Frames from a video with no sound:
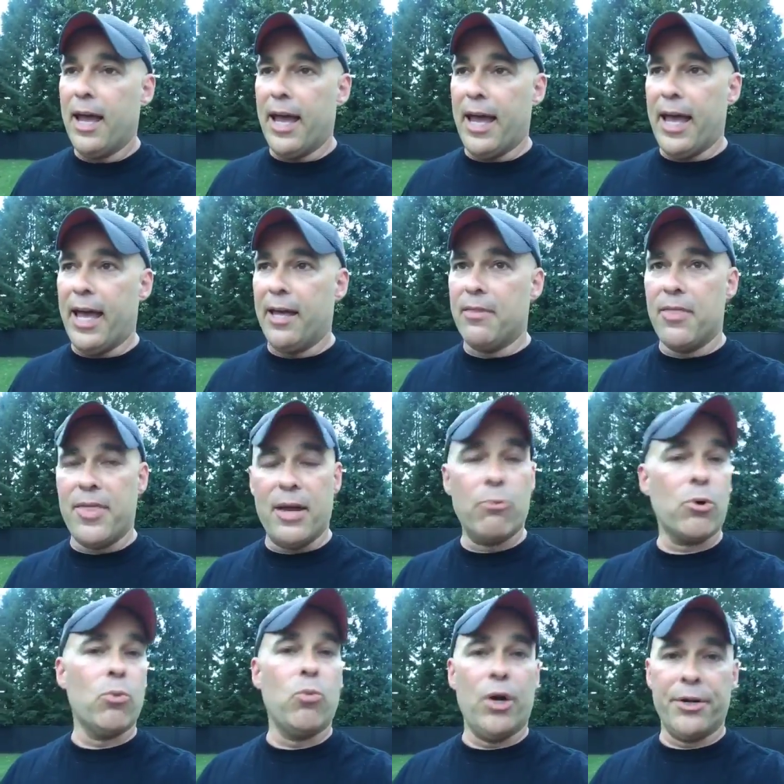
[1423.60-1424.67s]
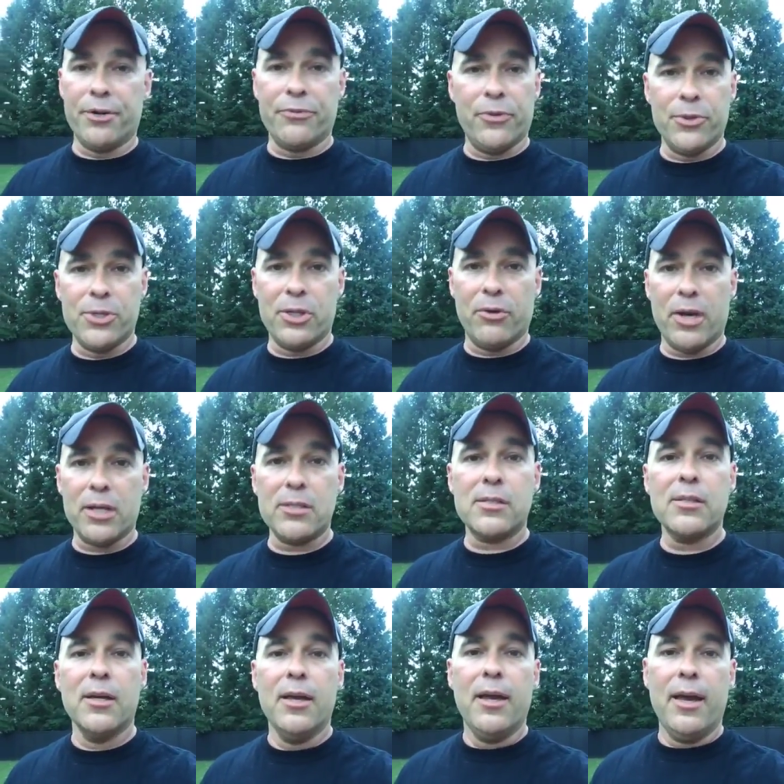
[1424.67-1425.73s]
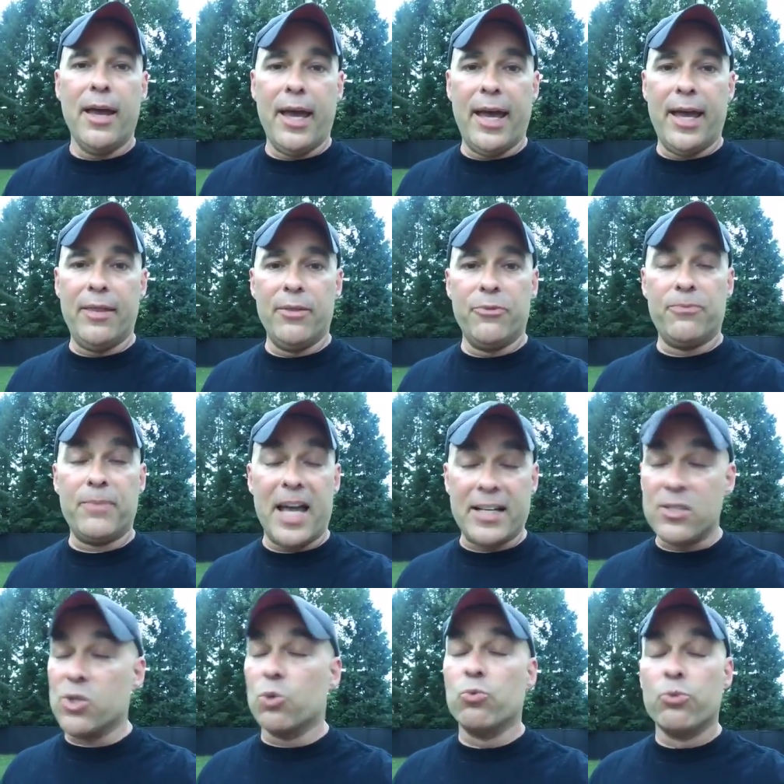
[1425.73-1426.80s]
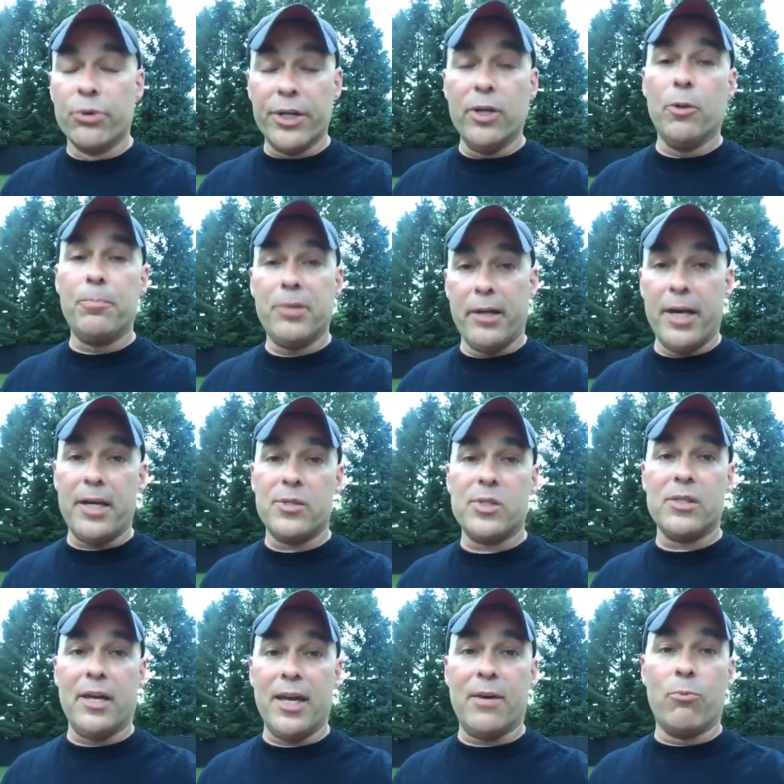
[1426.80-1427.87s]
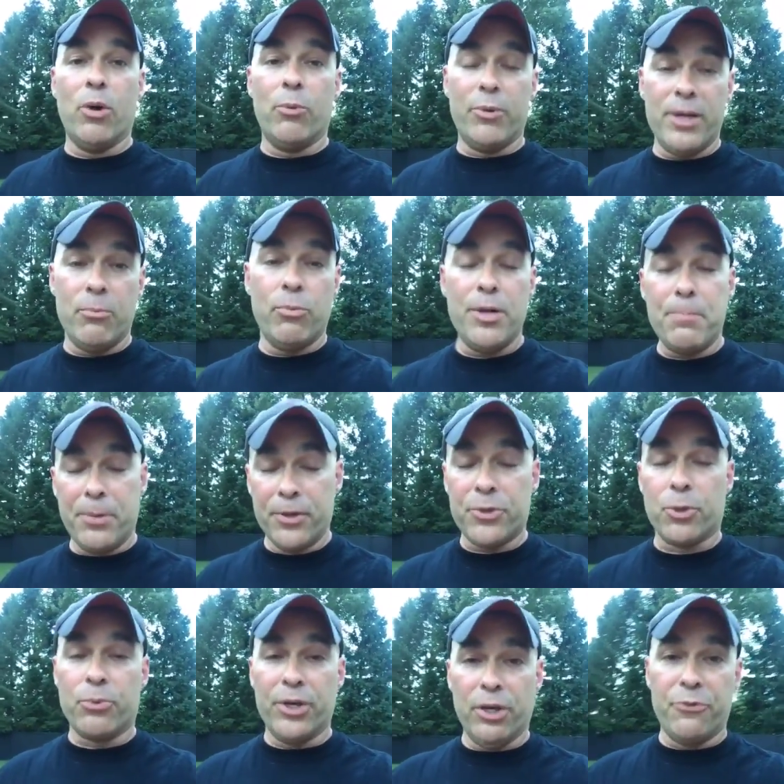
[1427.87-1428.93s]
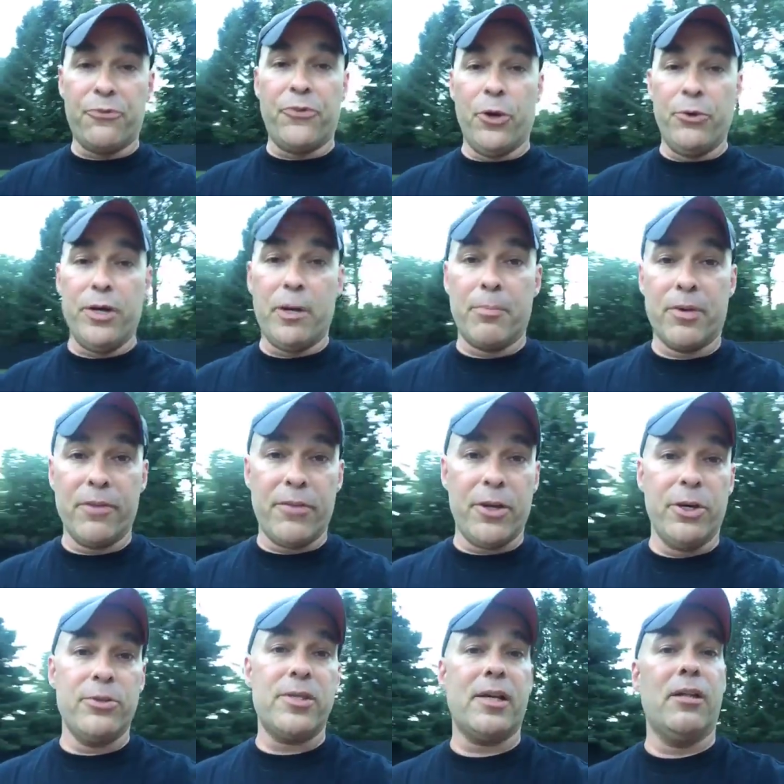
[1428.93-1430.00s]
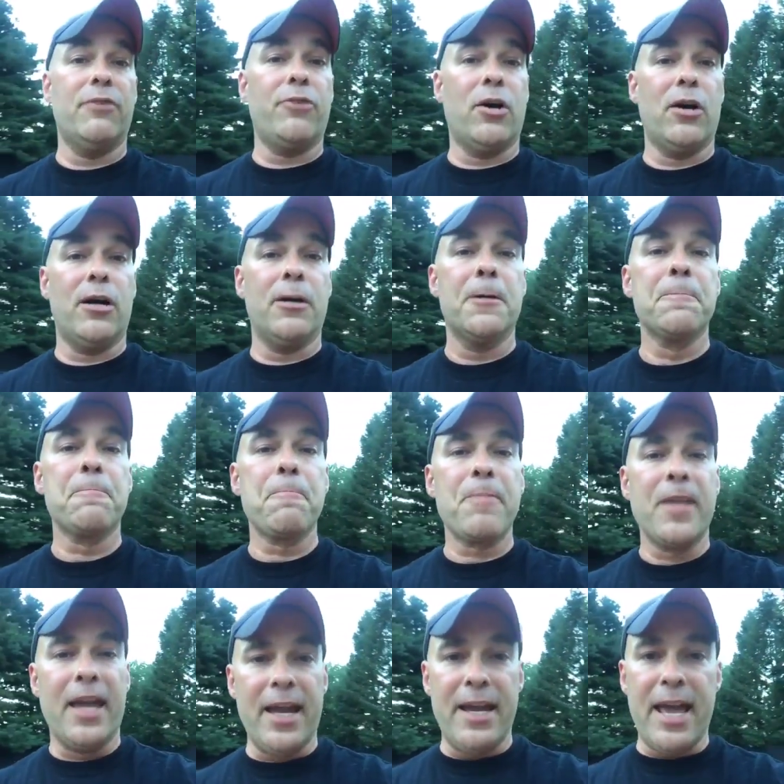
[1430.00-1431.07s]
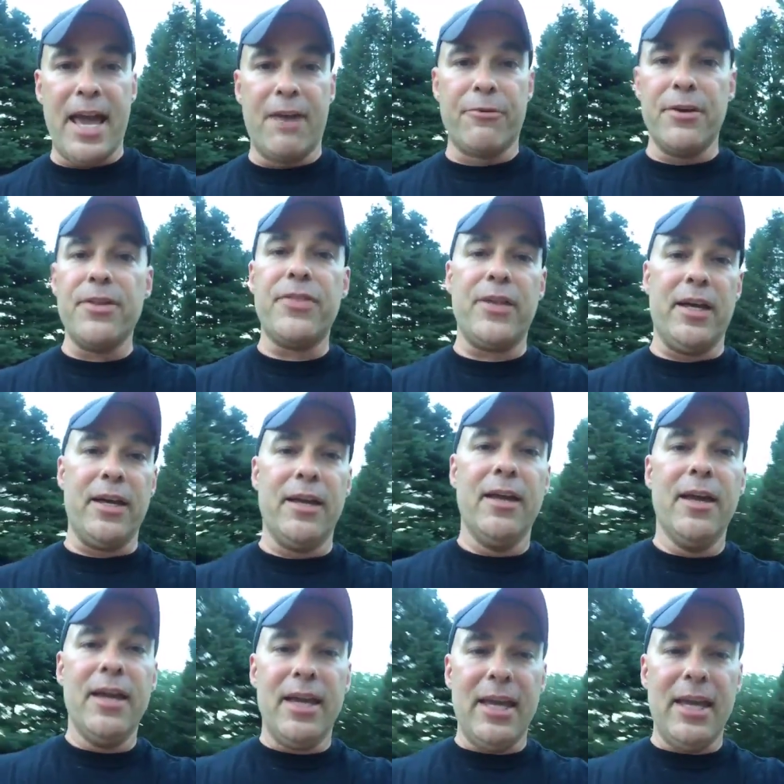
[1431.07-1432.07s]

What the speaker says: and they were wonderful to us. And that's a real place. Like, what we put the real phone number of the Hotel of Horror and everything